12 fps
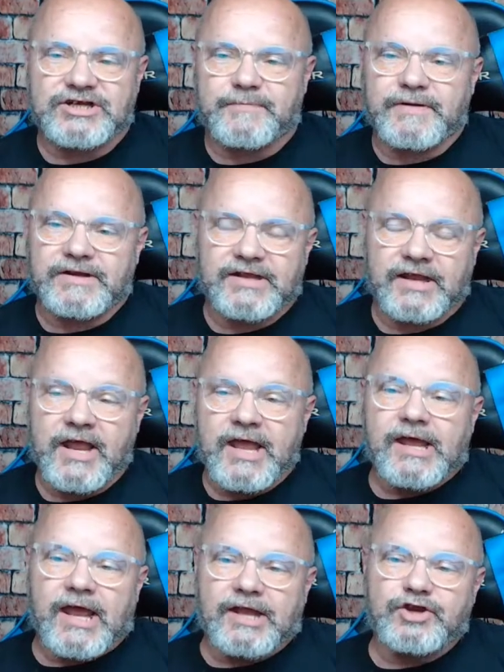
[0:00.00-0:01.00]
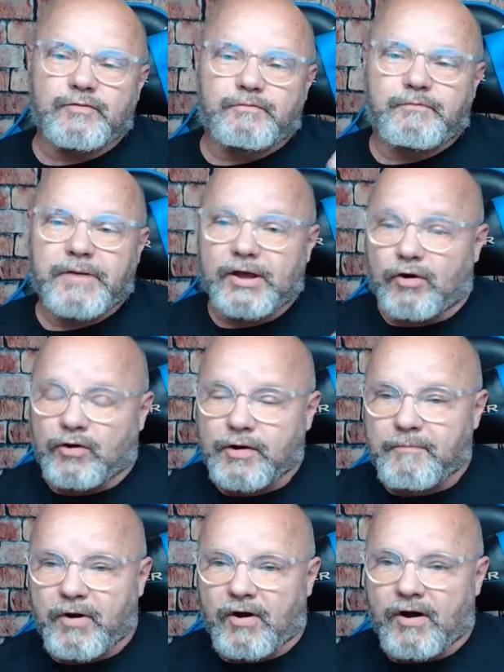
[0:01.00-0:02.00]
GPT and you build
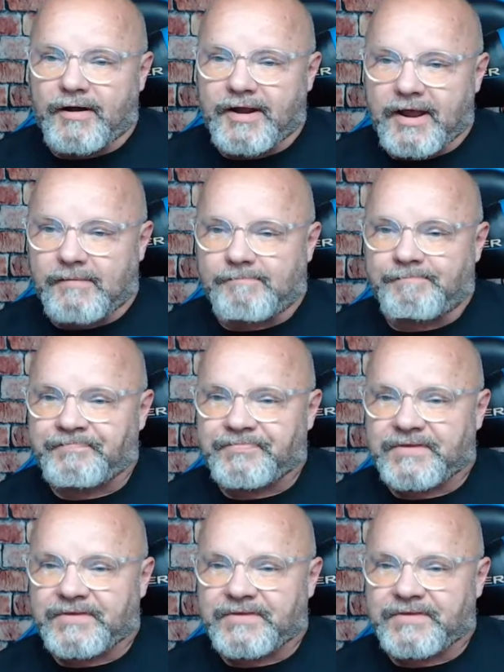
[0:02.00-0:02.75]
upon them.